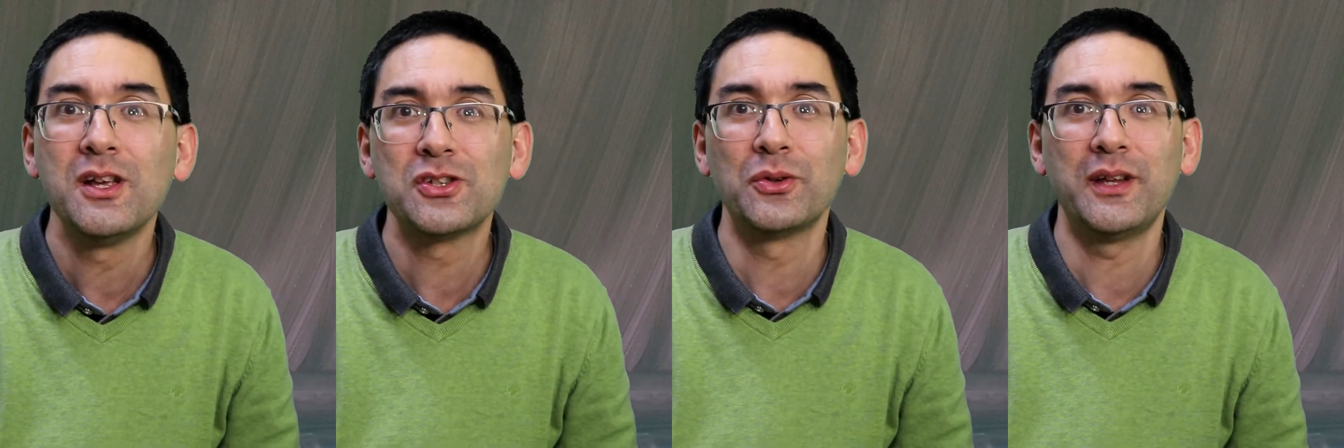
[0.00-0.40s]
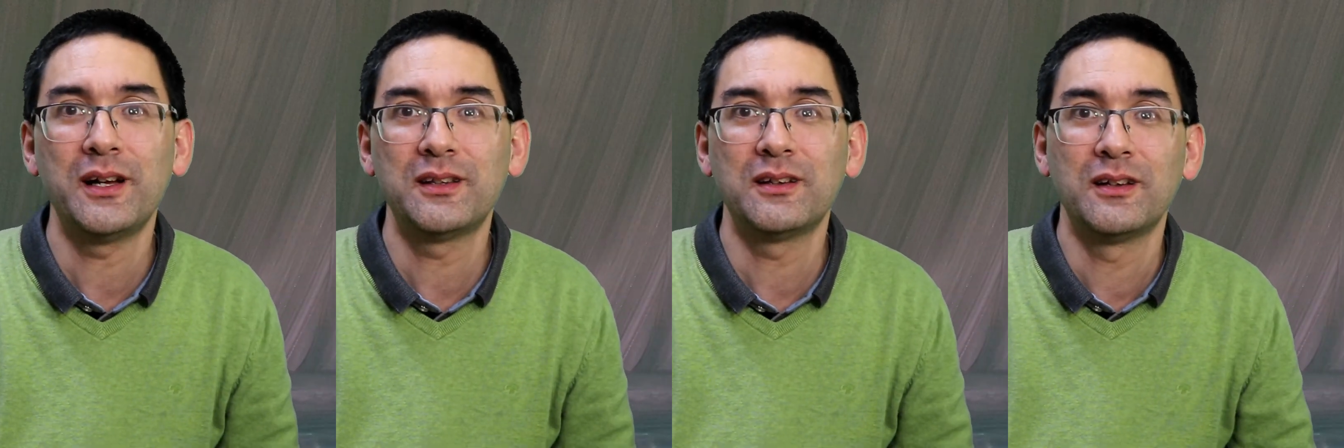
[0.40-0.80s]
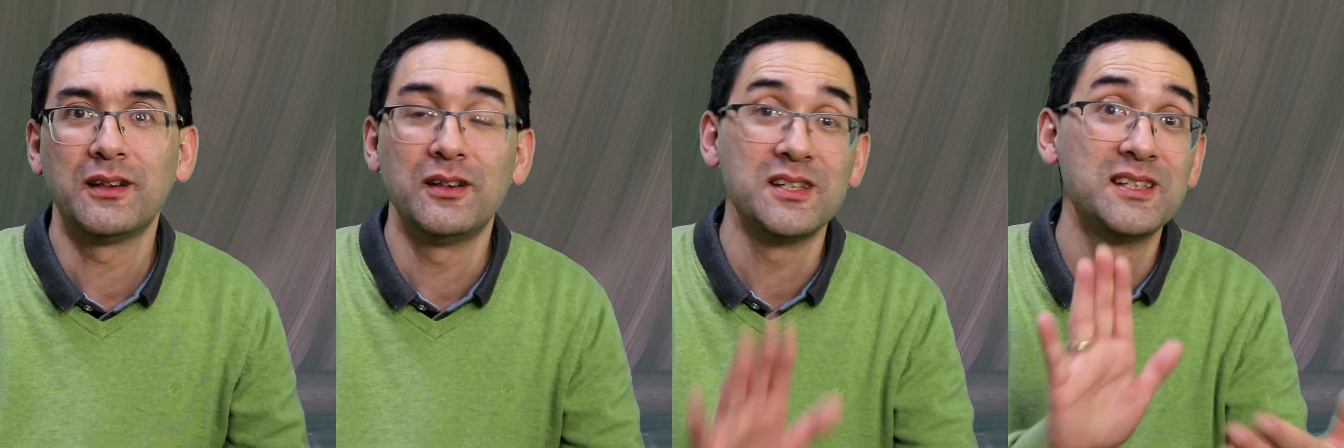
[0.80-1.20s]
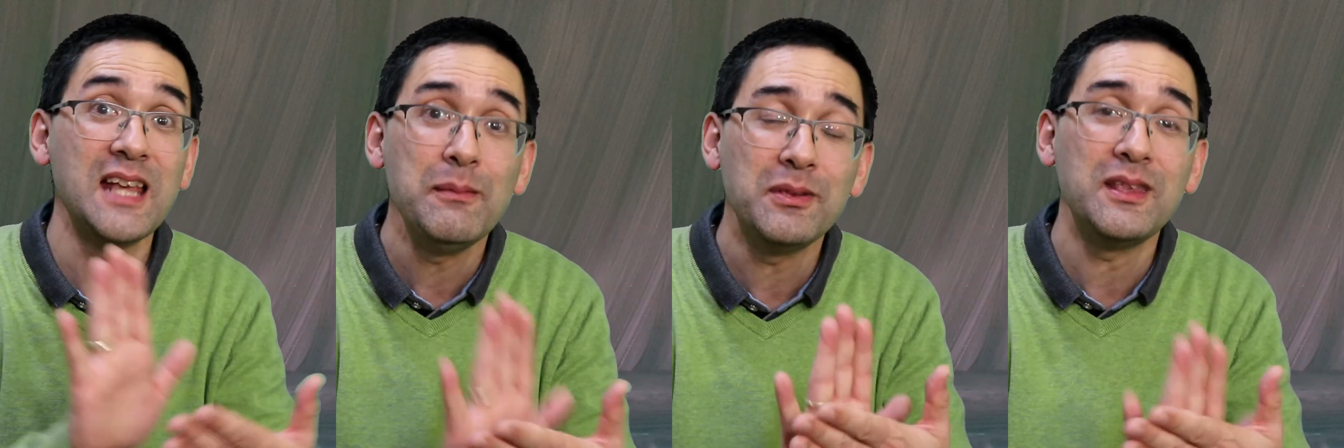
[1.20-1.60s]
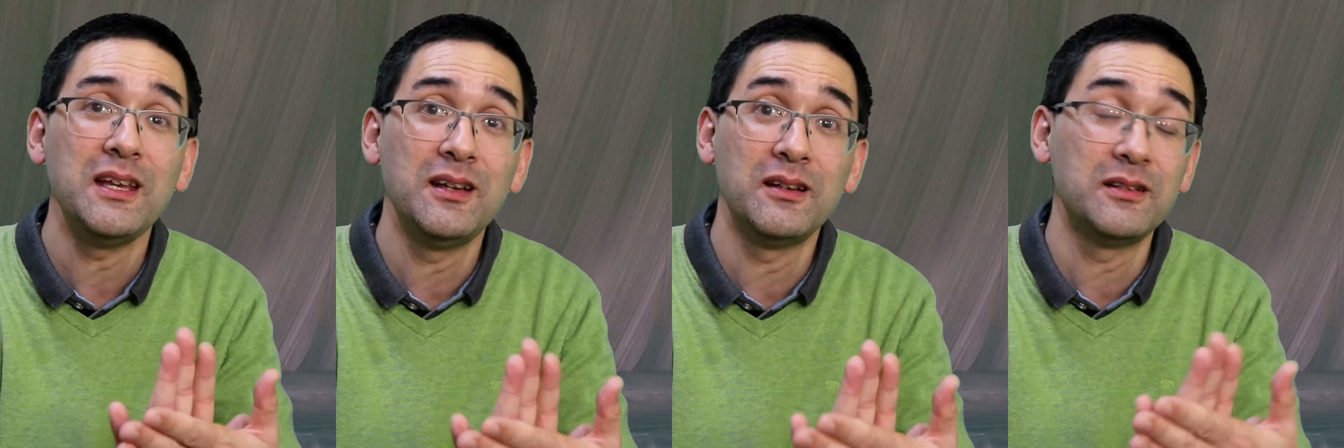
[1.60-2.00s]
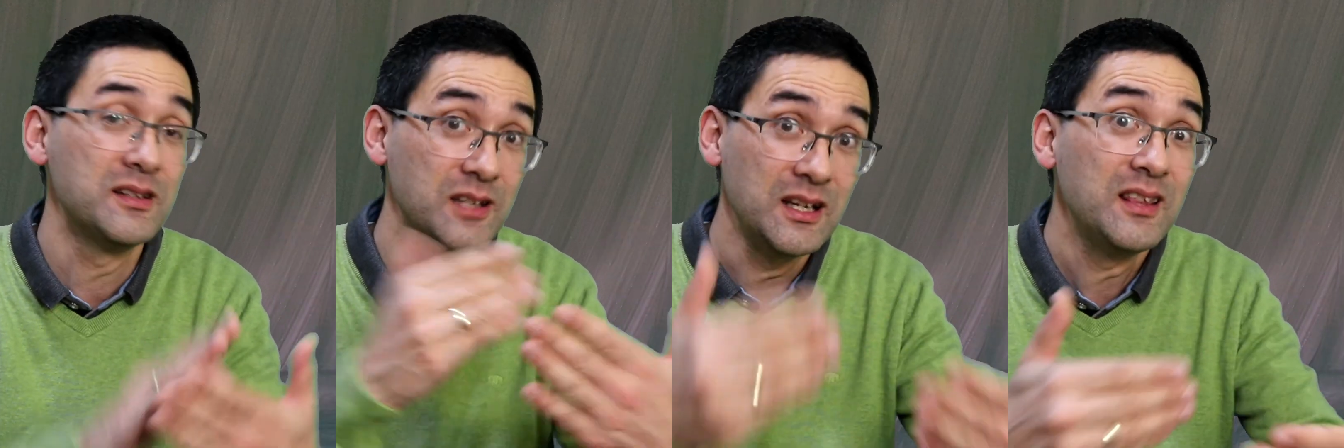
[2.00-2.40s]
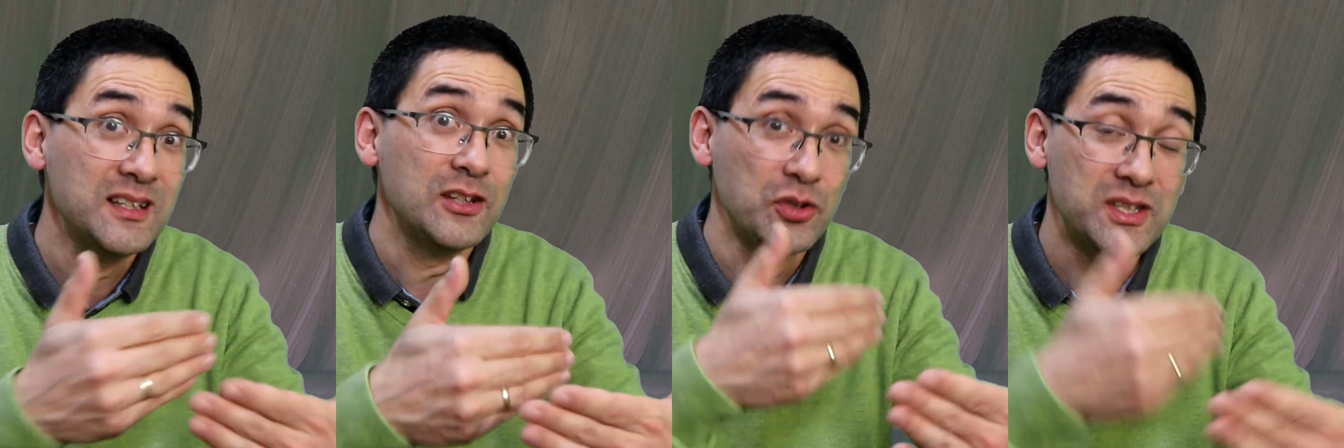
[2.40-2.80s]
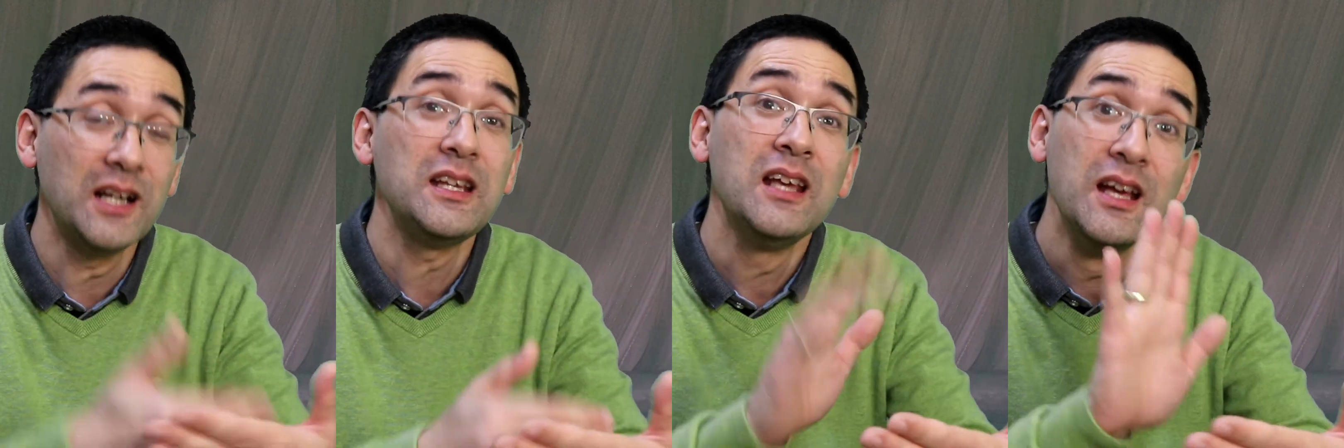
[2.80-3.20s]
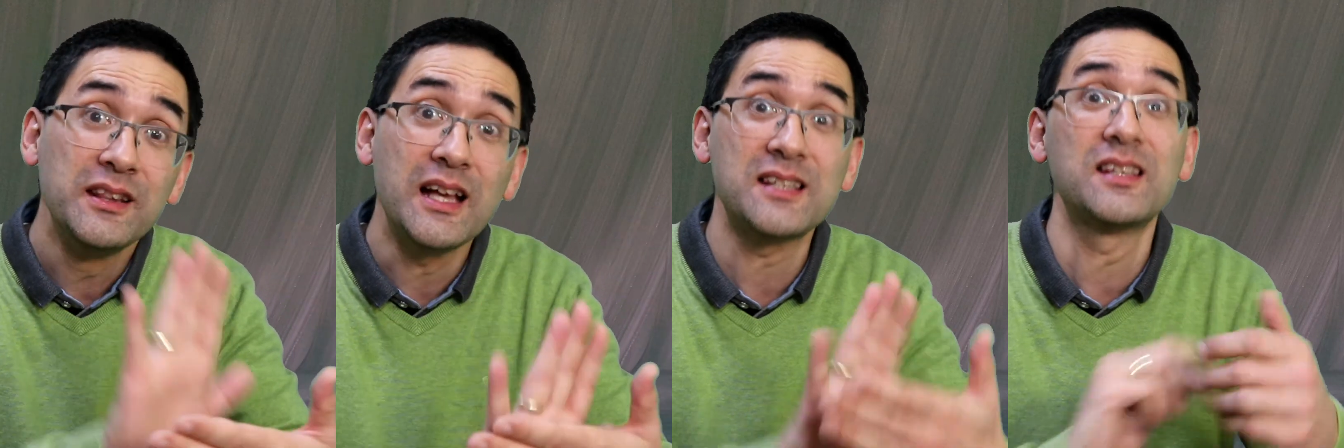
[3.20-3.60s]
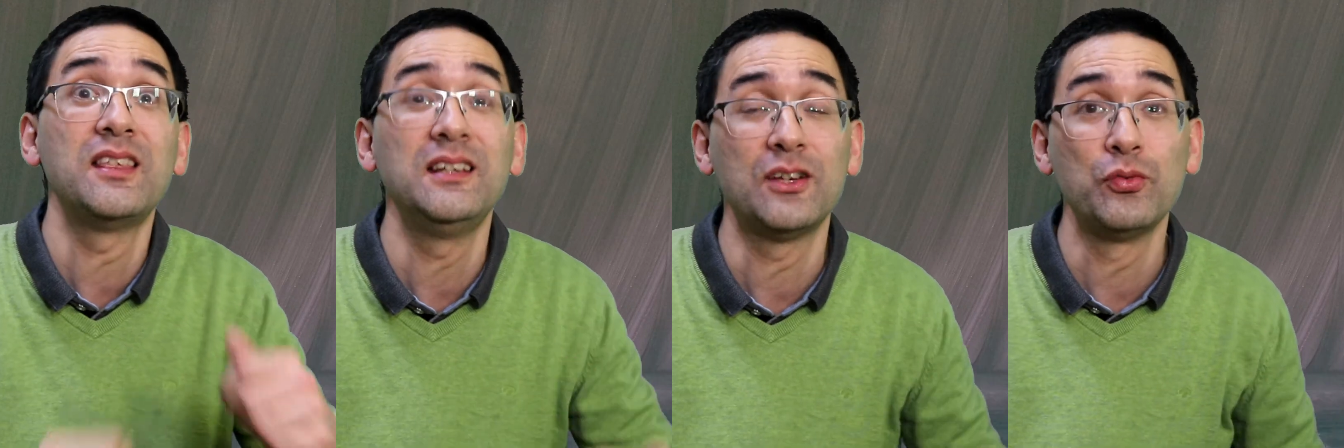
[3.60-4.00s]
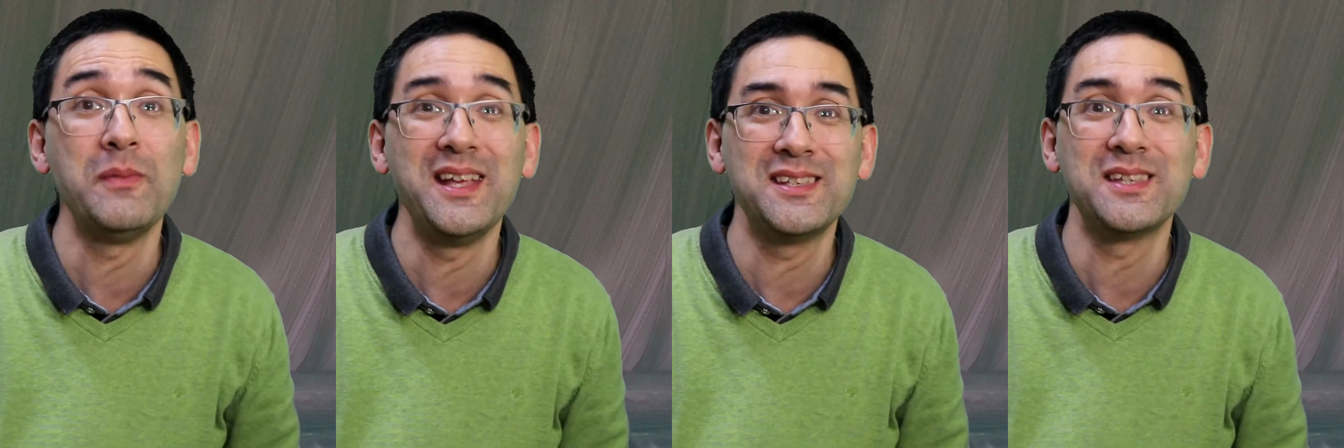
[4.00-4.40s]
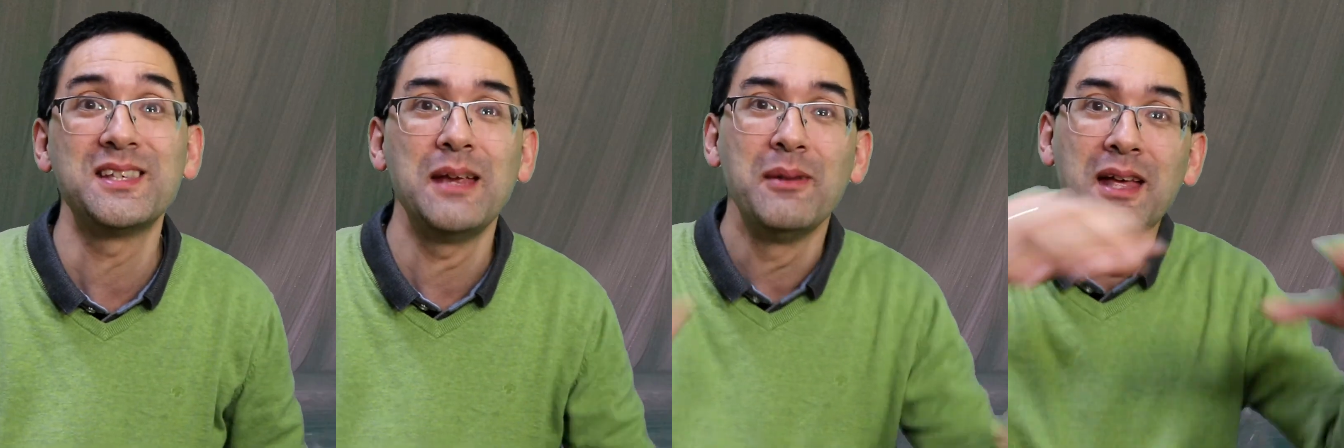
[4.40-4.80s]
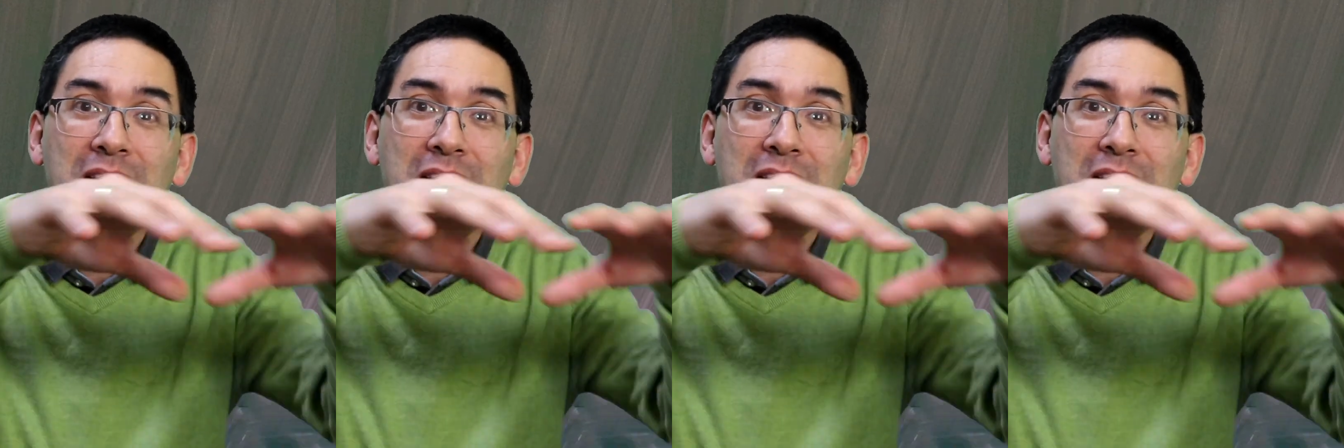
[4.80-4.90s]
so that the same thing, the study things that you study, that's the thing that remains the same.